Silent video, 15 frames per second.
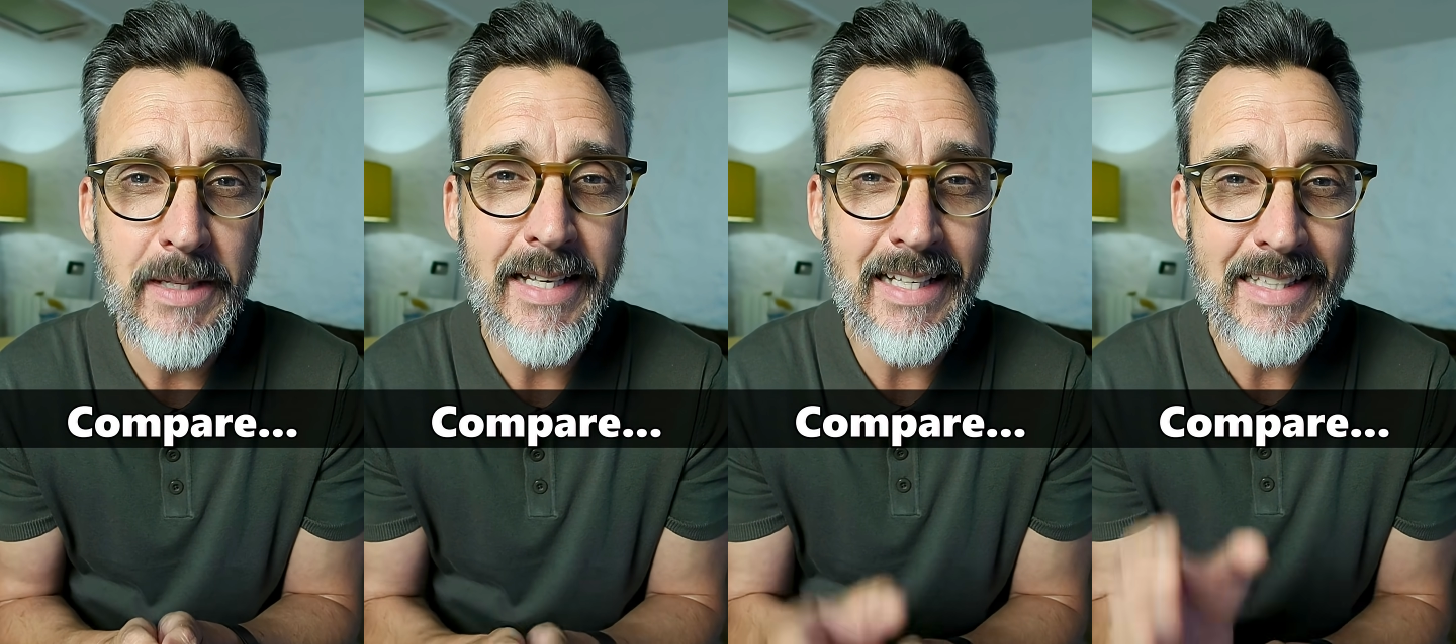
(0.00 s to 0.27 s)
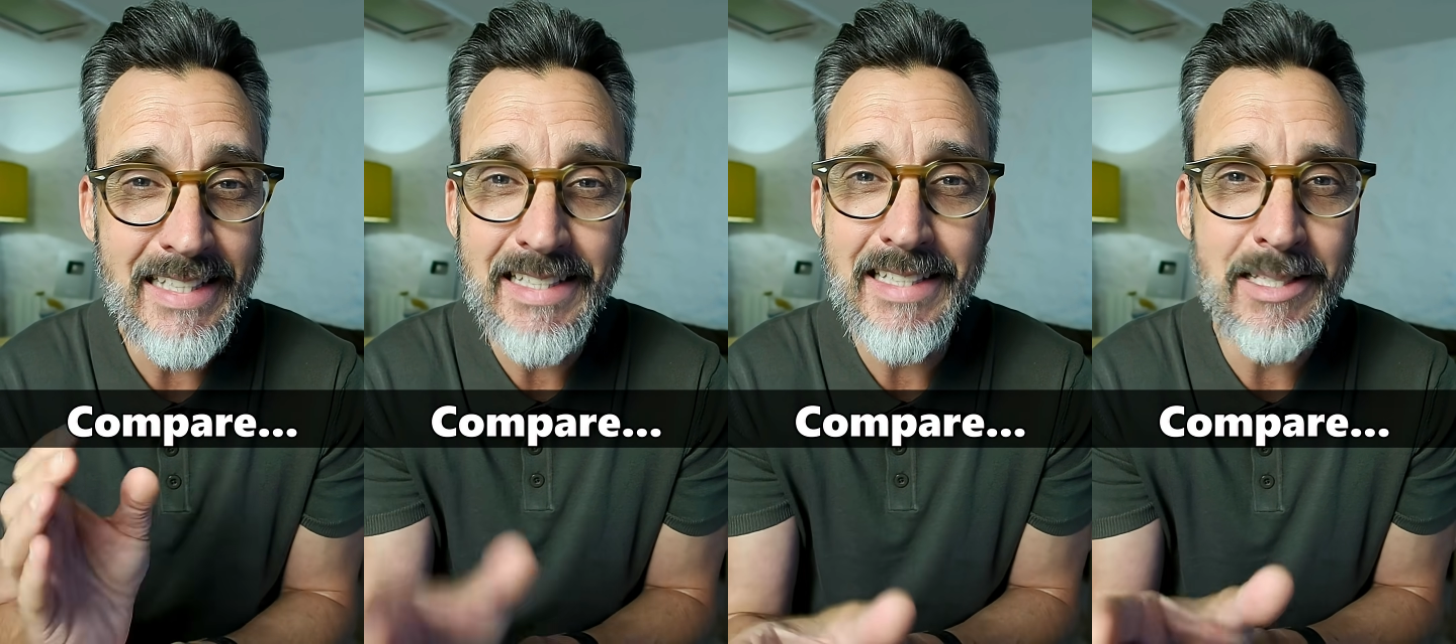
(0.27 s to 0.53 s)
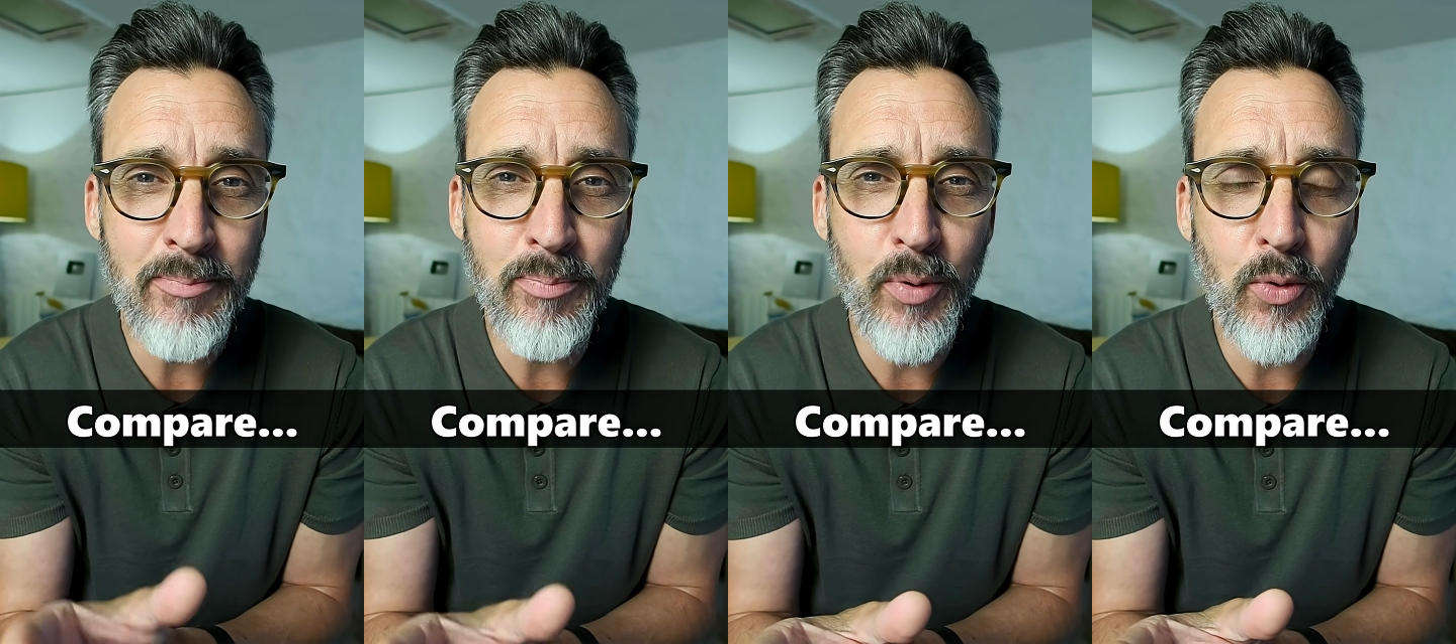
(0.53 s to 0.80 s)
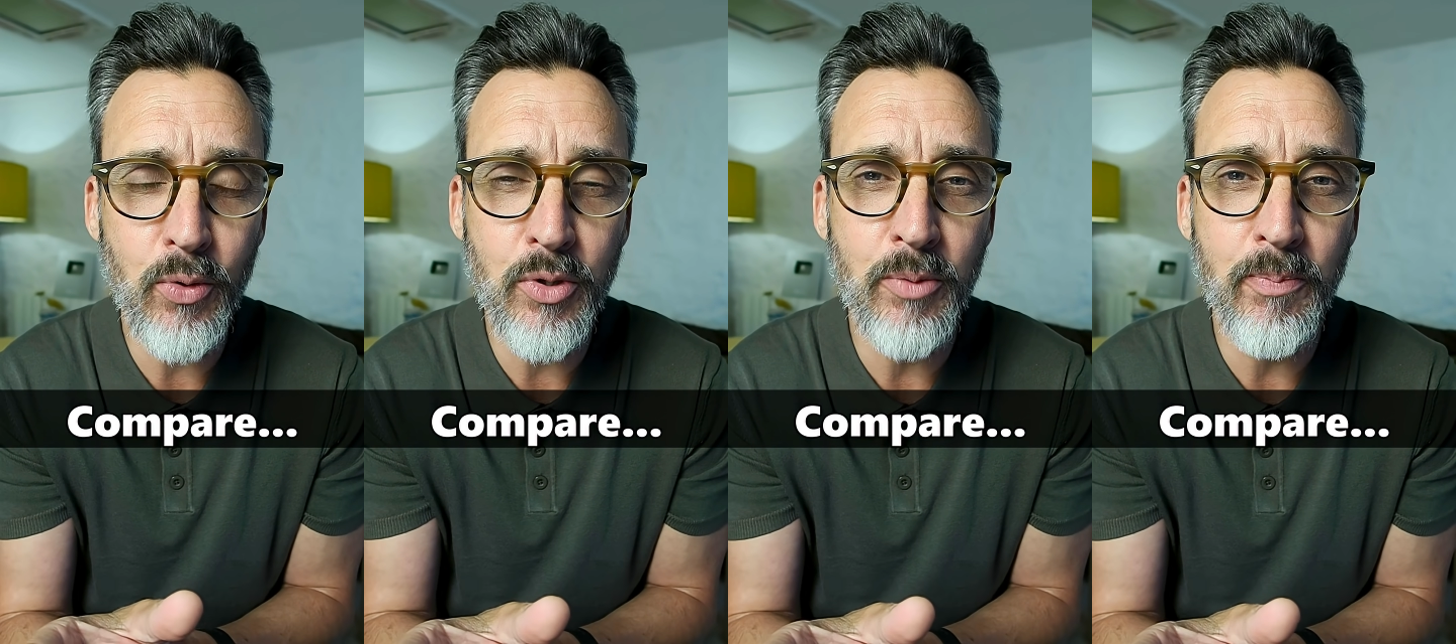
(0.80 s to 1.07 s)
And this is
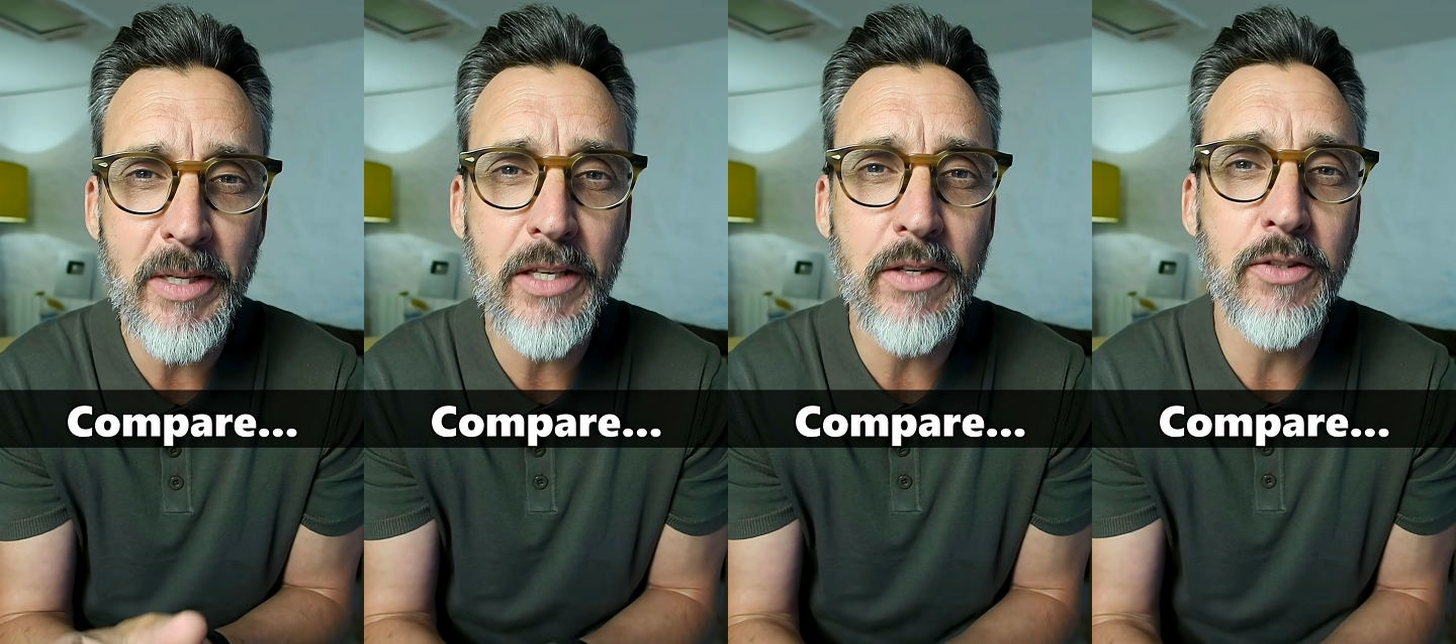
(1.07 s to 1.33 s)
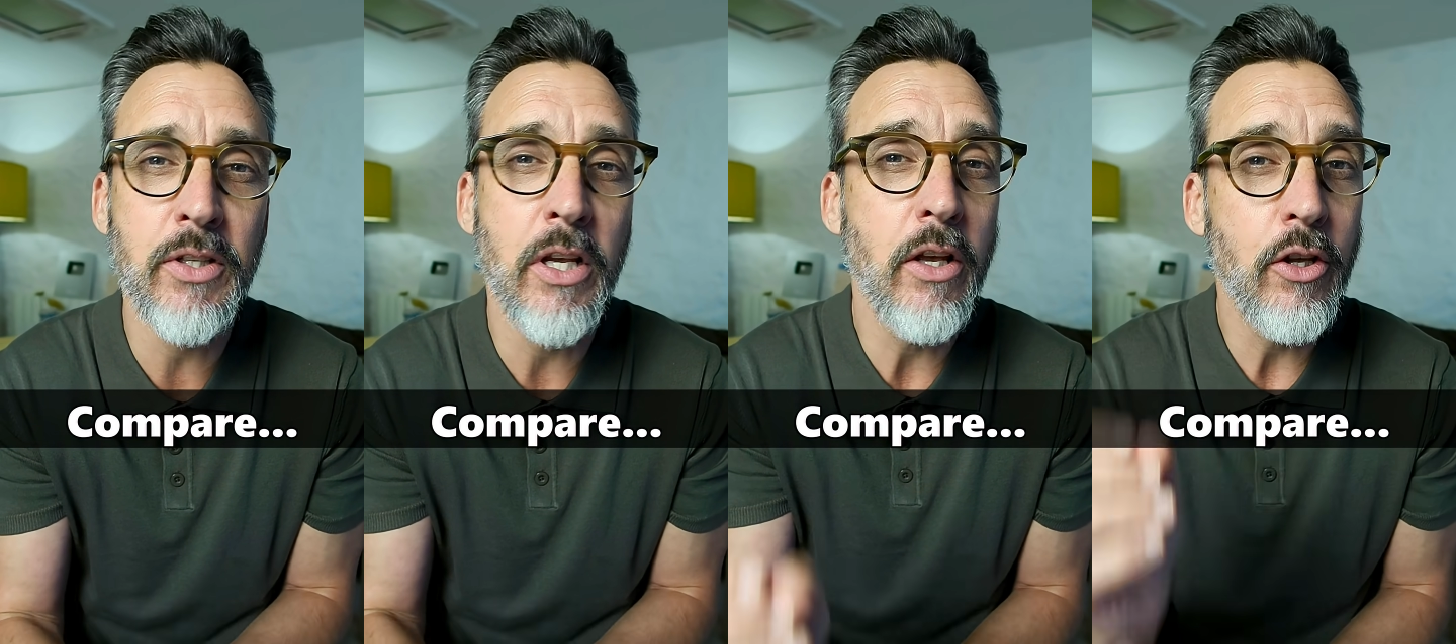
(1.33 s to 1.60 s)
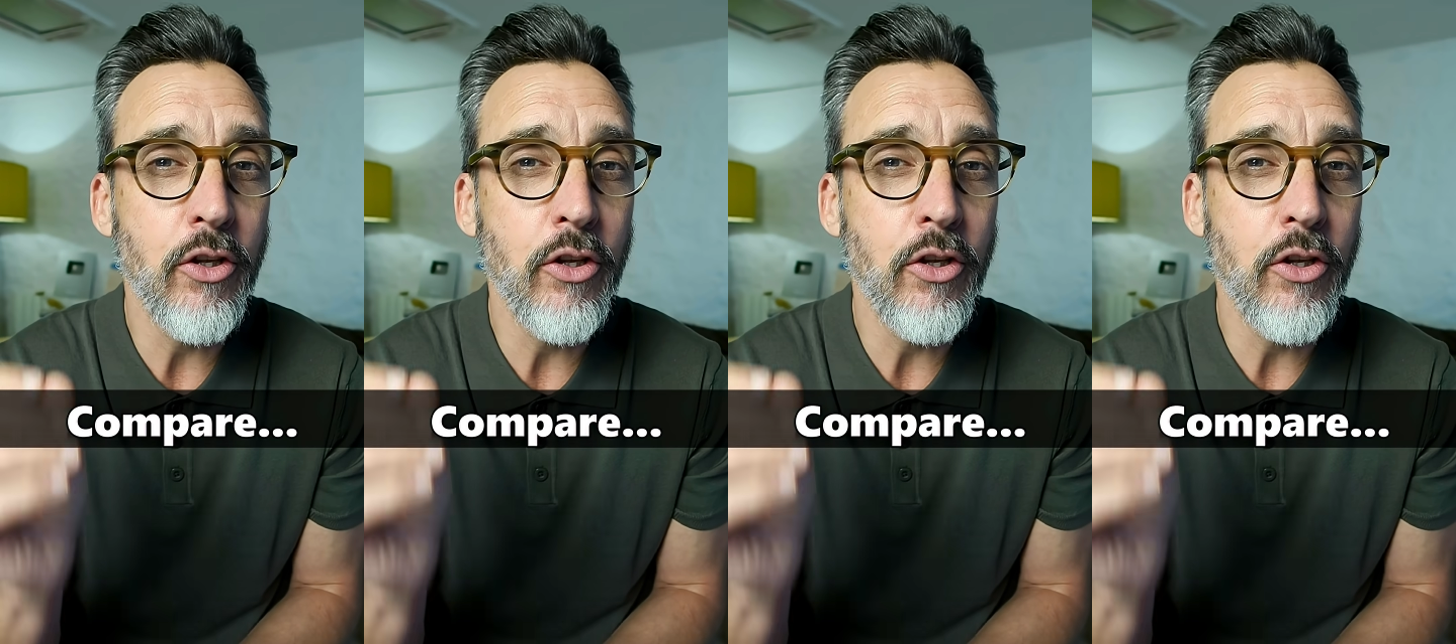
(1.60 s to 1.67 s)
important because